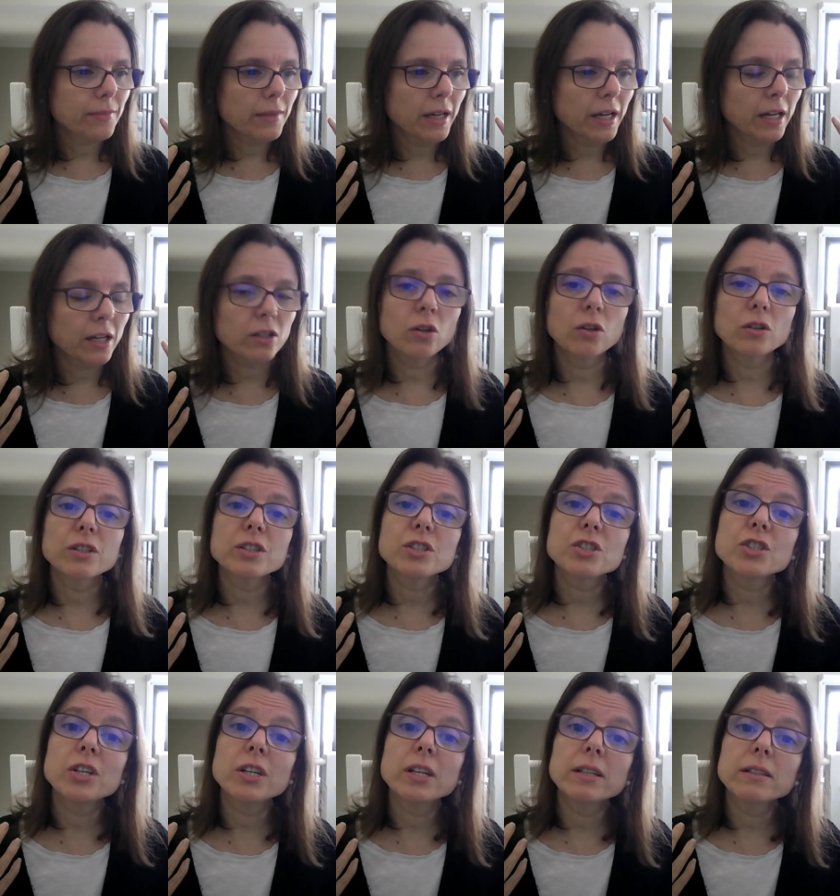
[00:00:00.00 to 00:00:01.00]

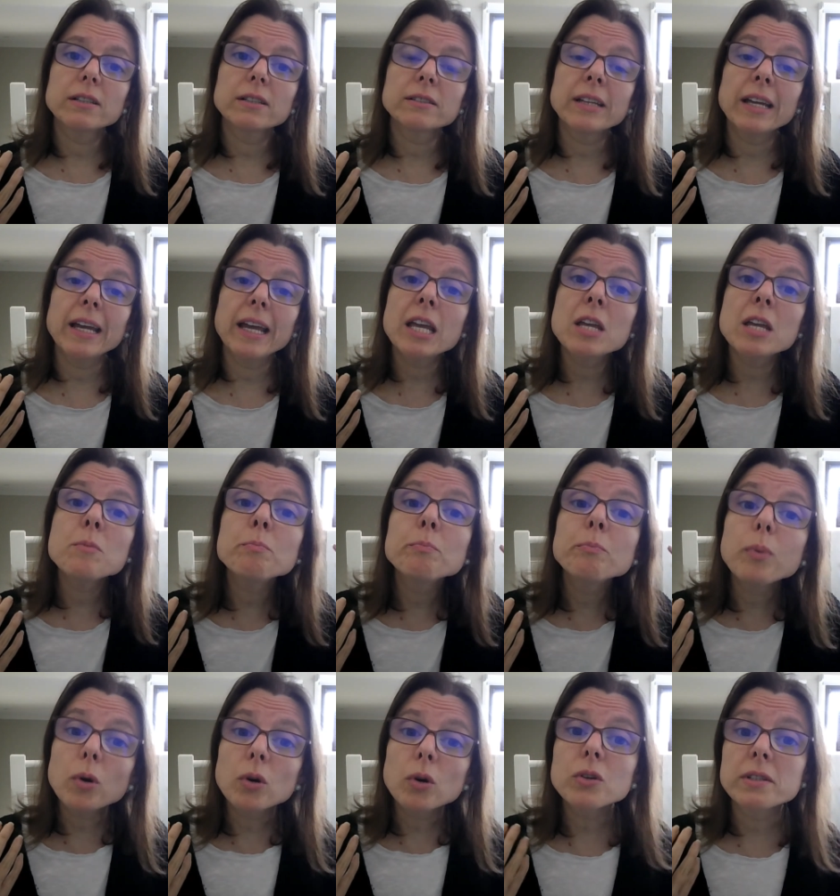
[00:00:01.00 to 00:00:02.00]
acknowledging the
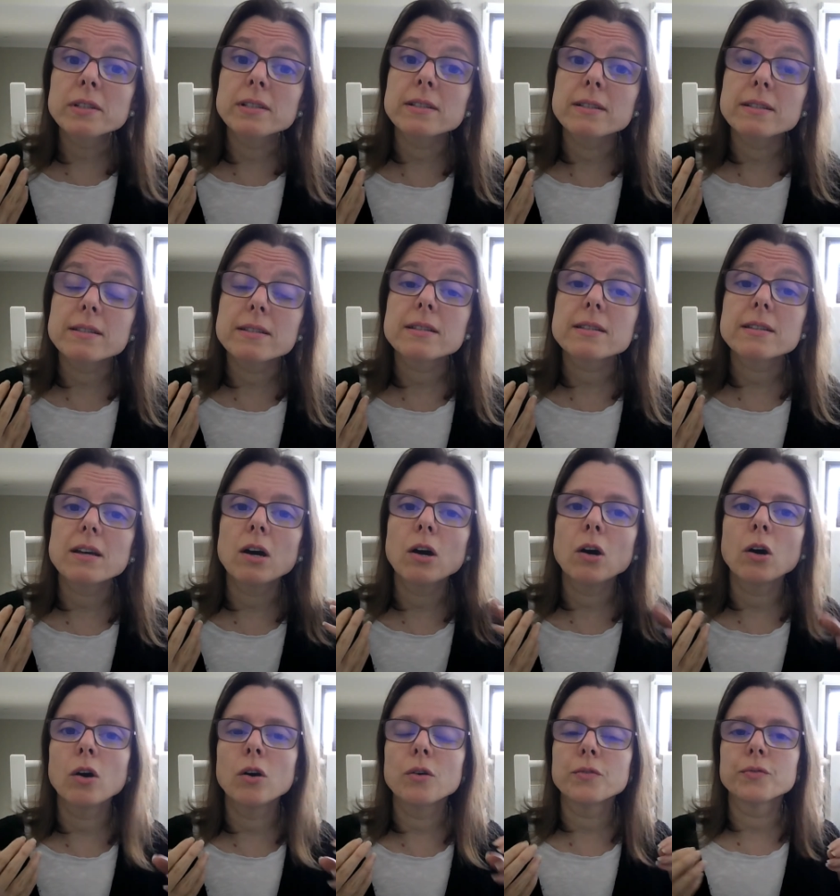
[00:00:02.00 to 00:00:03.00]
importance
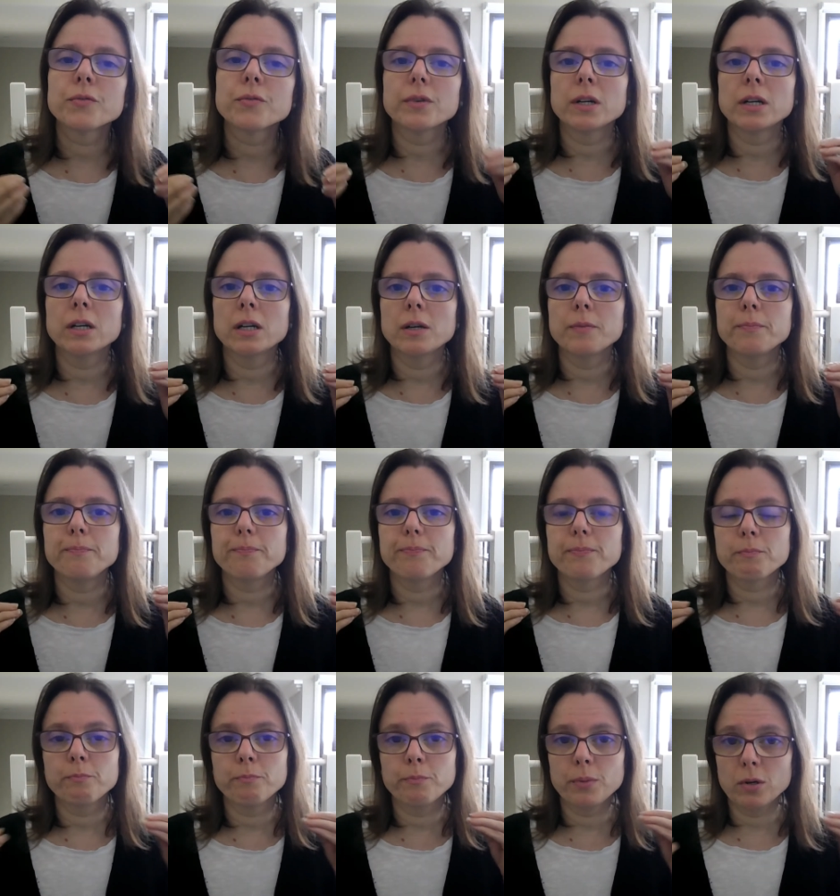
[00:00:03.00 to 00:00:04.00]
of
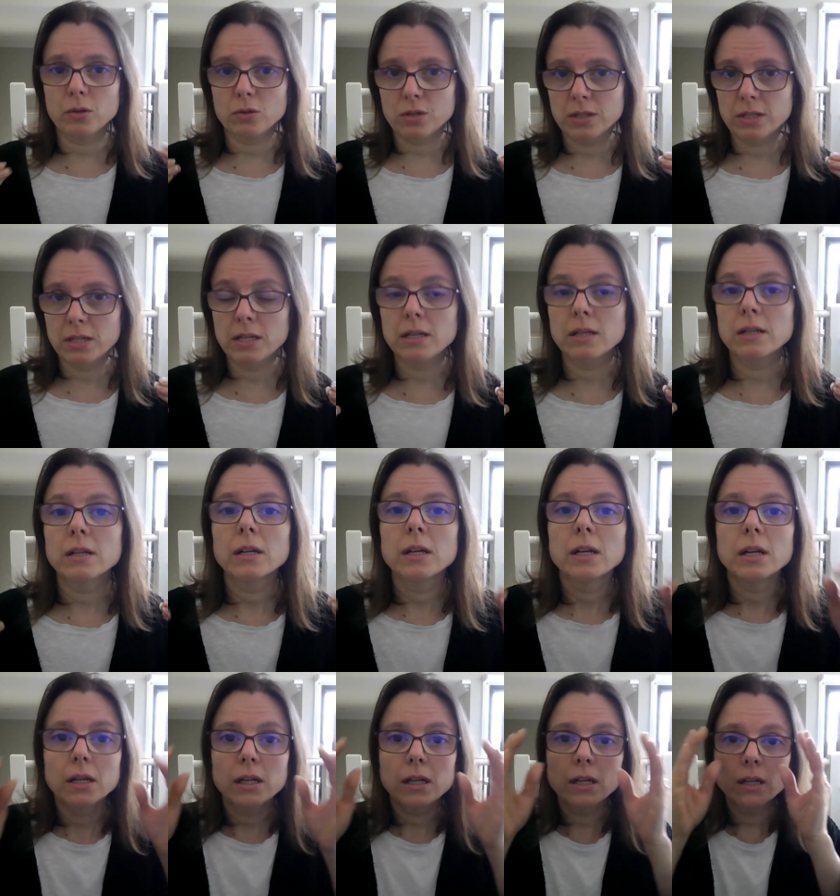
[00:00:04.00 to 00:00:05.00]
posting
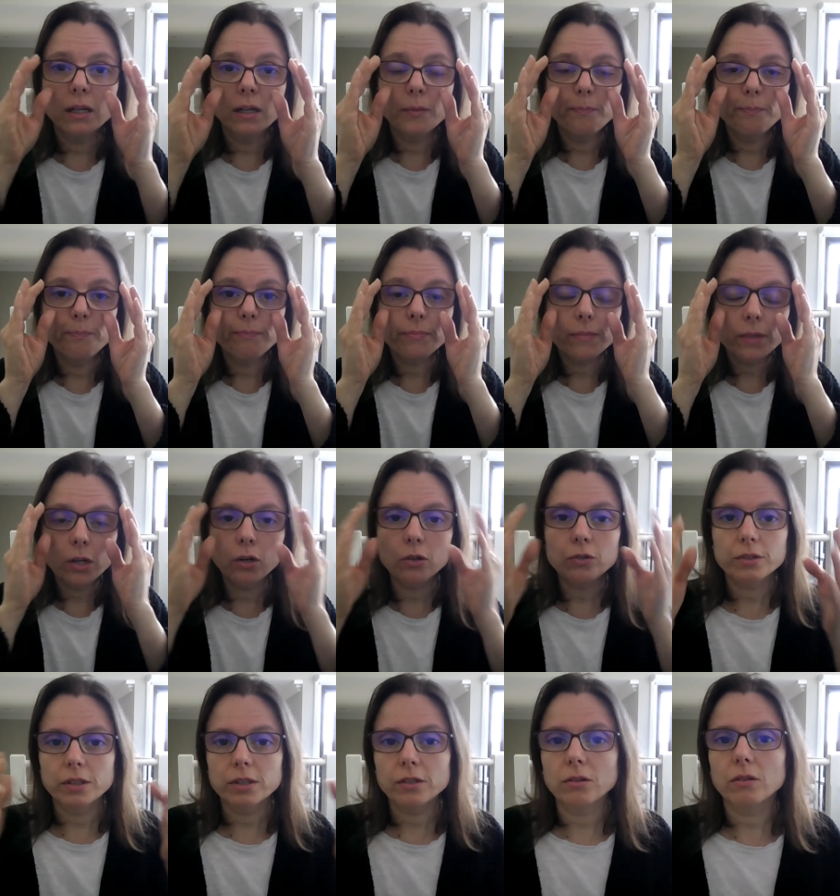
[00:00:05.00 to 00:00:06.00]

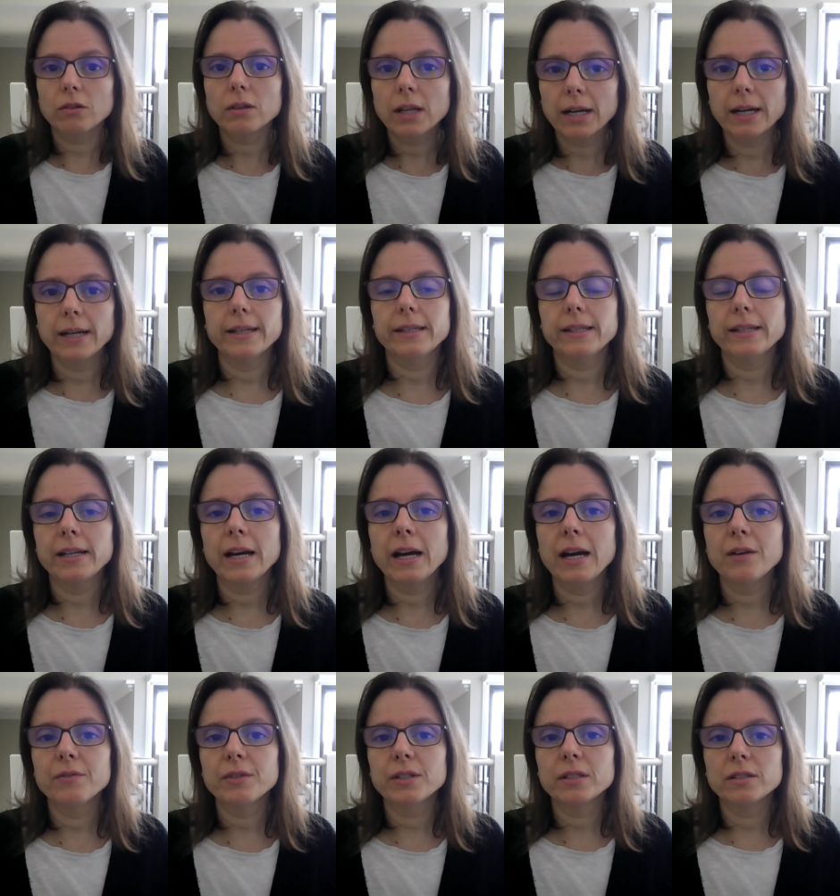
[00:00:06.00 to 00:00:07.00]
content online and
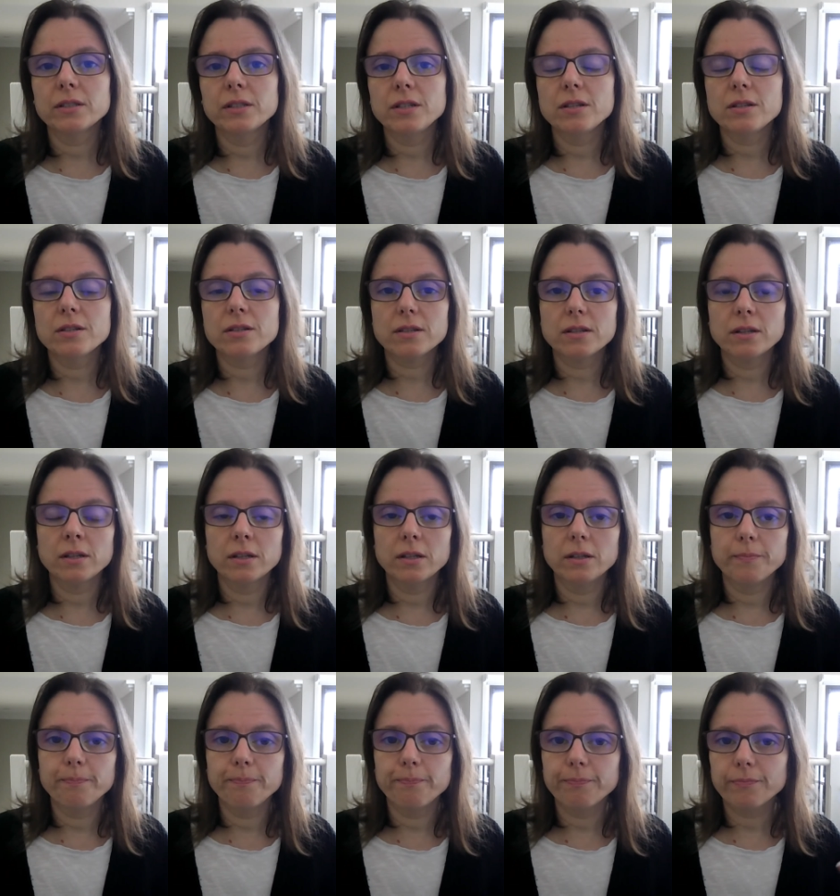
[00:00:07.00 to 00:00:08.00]
having these,
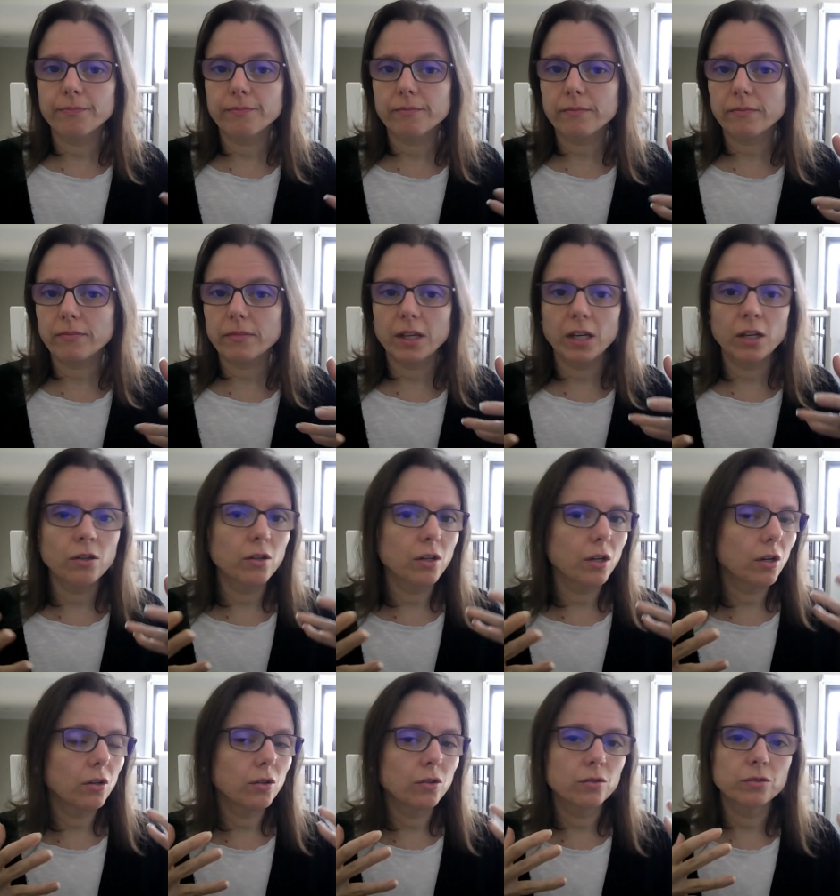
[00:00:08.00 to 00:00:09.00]
you
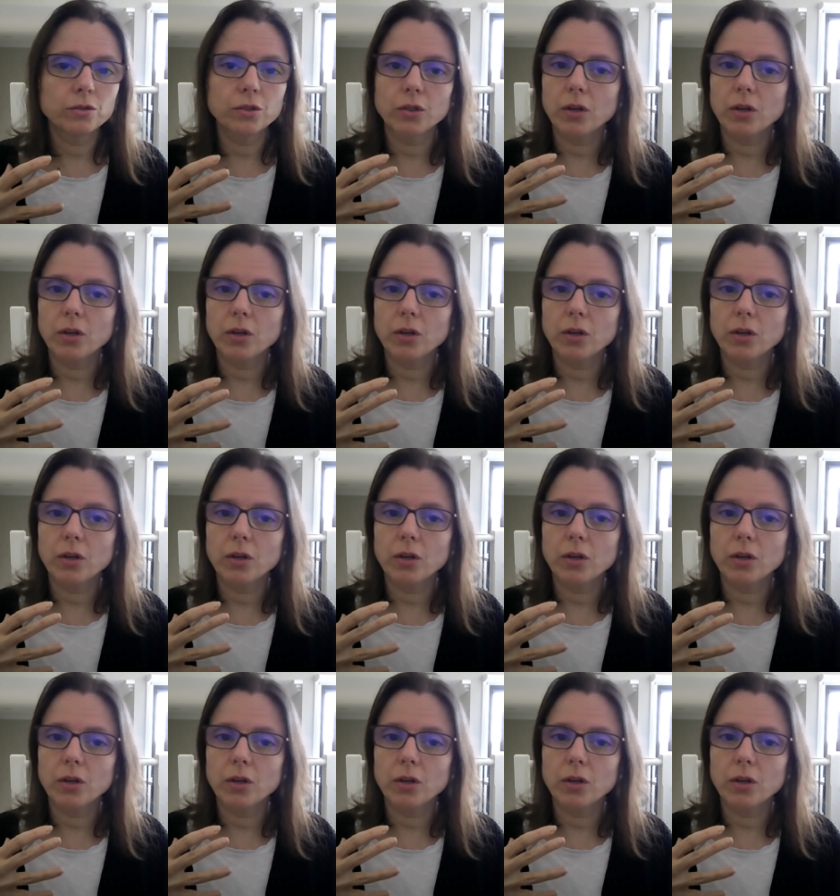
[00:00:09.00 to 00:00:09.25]
know, your